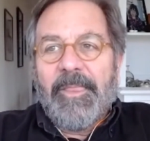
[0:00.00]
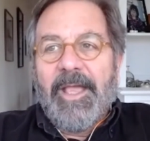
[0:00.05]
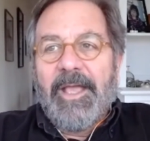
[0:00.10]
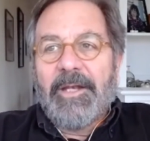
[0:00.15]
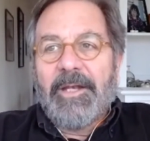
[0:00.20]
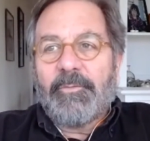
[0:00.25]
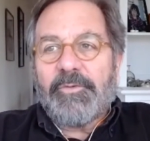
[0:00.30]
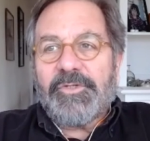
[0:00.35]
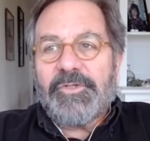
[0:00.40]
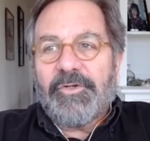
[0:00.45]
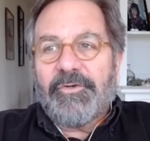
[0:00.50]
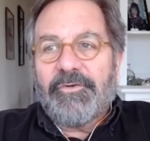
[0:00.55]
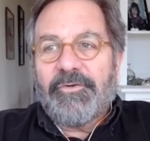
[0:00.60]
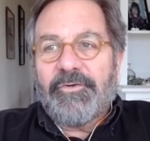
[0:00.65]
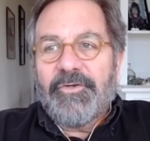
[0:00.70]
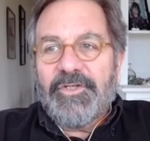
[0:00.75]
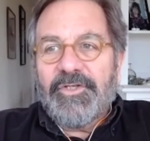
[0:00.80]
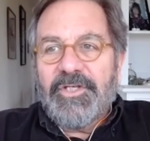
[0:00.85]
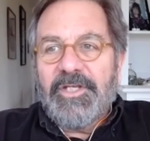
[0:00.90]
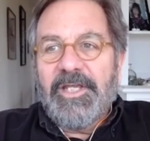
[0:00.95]
And it was a
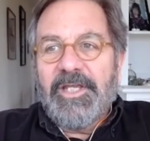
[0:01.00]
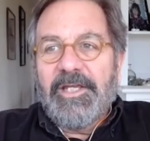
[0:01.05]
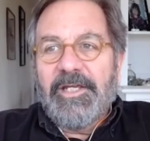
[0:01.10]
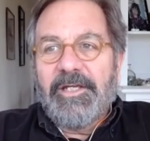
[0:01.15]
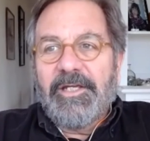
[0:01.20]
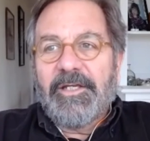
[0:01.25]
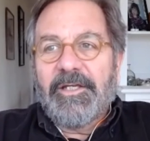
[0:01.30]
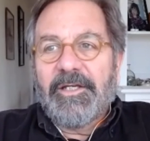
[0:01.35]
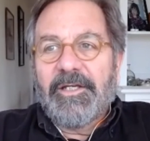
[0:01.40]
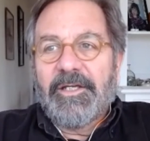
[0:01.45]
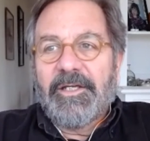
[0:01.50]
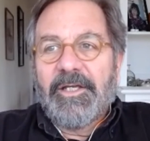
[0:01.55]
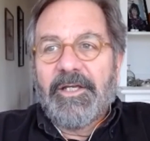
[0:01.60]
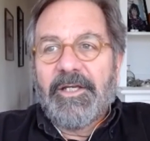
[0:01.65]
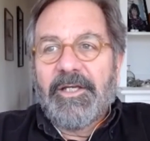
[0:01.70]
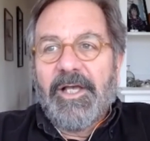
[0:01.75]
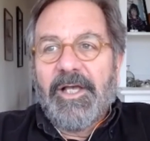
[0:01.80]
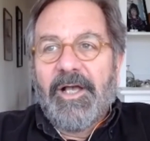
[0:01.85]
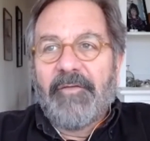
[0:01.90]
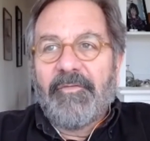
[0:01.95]
critique
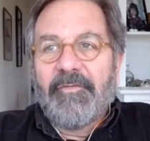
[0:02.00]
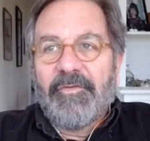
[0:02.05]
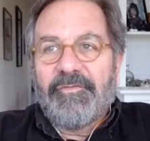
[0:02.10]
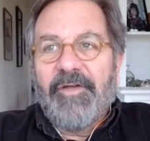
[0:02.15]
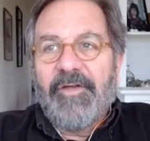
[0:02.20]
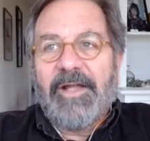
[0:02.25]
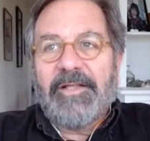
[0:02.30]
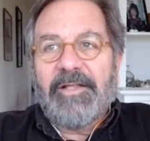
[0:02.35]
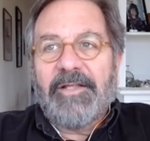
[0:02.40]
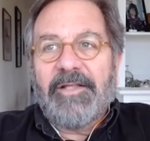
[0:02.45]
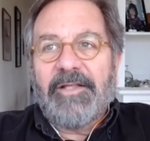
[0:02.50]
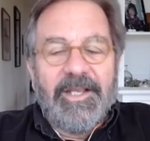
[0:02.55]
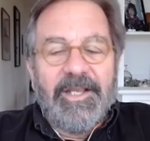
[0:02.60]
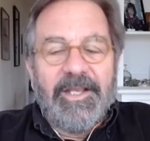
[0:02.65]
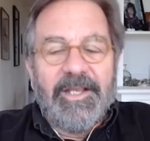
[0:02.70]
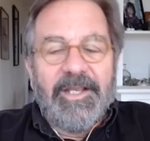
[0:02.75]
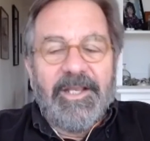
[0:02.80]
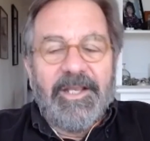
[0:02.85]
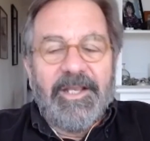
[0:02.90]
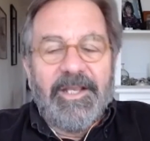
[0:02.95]
of the fact that I
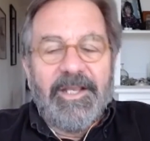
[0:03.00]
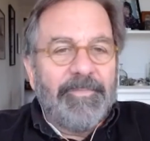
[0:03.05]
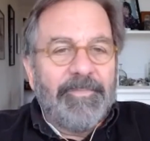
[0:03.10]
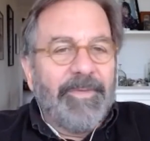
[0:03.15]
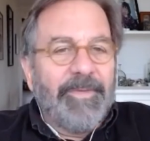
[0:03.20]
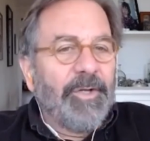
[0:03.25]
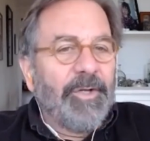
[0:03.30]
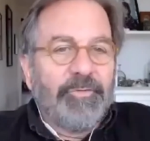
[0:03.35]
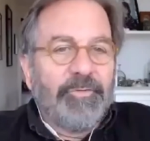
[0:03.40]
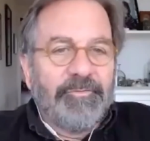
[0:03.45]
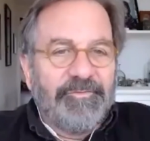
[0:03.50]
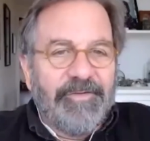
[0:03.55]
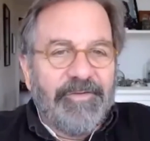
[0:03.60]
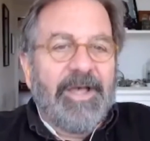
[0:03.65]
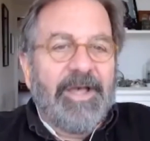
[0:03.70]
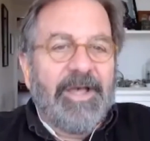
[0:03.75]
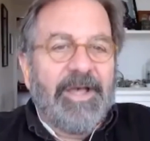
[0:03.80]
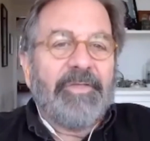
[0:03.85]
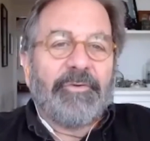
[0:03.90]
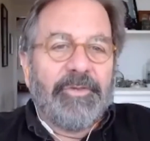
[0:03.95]
didn't mention my own
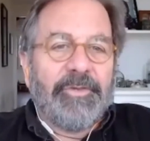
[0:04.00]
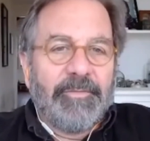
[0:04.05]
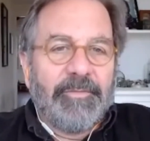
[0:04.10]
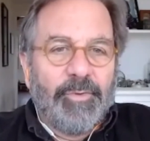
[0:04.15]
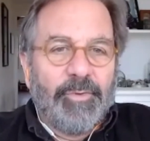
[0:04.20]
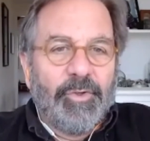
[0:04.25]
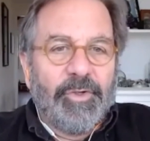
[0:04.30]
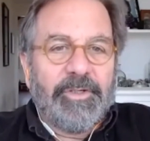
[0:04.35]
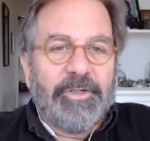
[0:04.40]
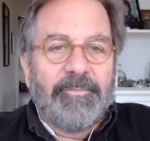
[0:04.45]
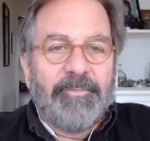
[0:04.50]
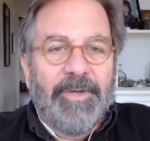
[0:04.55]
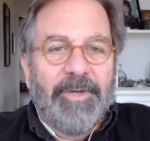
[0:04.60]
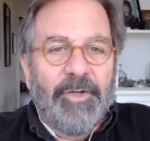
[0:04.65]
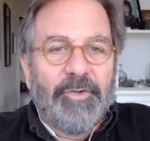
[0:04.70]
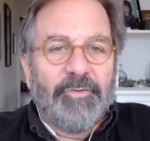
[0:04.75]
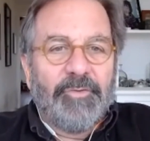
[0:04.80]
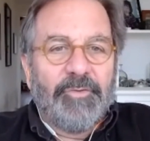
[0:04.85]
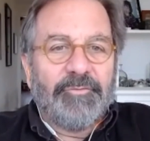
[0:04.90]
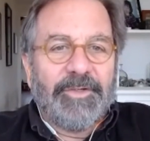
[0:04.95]
father in the book and
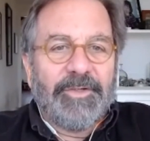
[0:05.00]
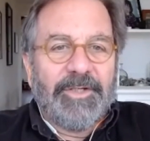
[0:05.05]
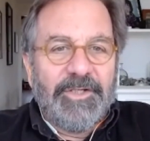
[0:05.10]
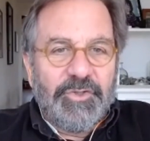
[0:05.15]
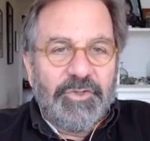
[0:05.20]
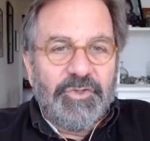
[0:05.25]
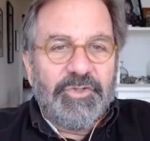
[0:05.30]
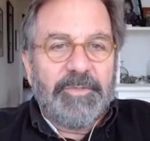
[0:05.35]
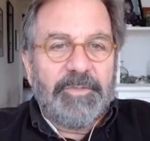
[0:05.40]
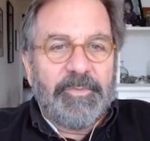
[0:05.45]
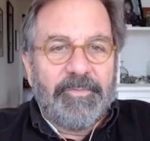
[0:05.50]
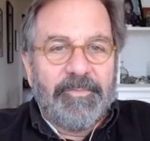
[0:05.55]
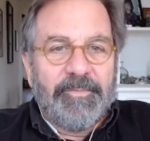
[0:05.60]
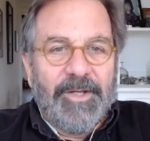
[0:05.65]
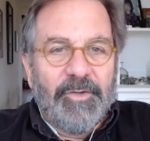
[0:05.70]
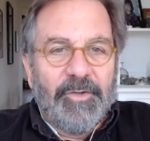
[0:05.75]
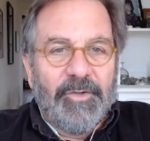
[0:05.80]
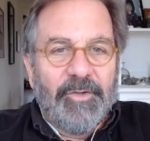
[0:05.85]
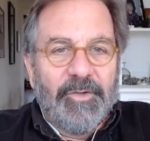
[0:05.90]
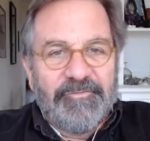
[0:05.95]
my own relationship with
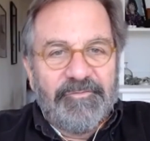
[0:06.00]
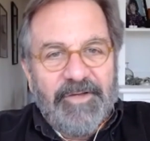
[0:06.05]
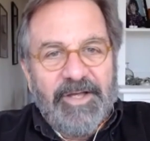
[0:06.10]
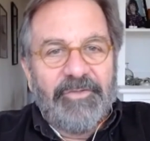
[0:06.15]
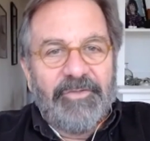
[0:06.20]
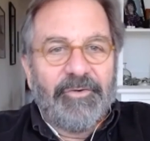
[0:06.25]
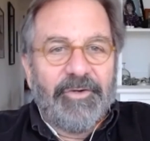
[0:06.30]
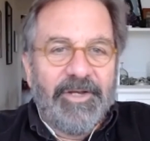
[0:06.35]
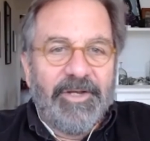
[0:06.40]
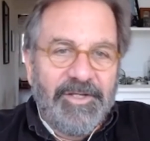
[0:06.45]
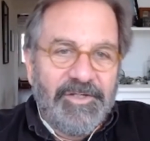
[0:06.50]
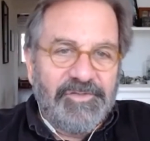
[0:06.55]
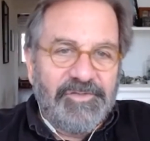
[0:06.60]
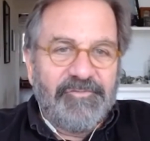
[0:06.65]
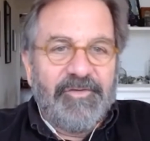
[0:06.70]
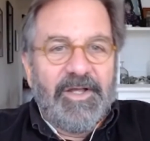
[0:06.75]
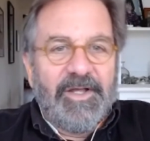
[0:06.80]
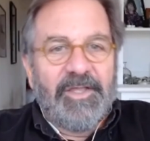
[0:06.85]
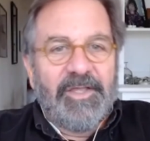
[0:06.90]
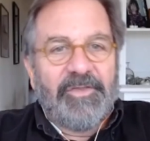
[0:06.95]
my own father and
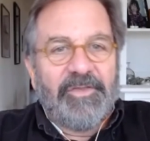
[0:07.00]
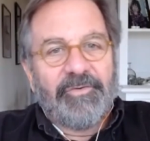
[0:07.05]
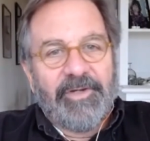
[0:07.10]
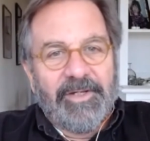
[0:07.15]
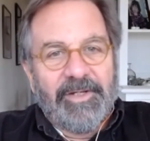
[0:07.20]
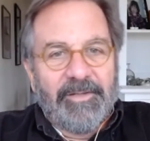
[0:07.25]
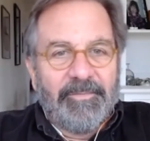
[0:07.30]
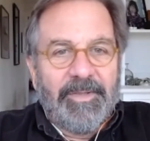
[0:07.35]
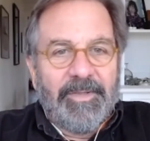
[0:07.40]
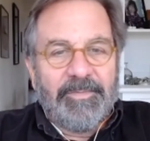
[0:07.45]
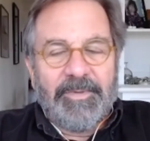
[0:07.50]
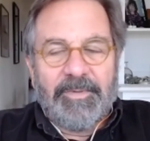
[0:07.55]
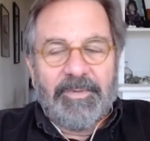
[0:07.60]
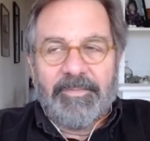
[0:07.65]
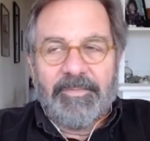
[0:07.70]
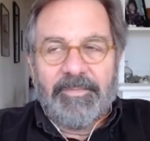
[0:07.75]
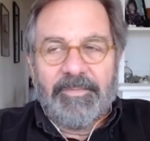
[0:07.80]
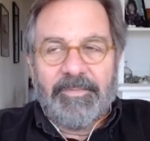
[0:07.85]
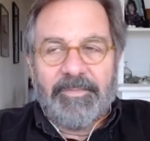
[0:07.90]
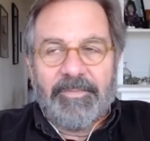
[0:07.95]
his fathering and blah, blah,
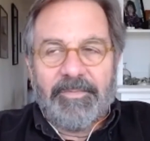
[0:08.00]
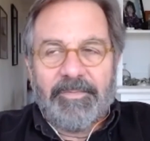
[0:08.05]
blah.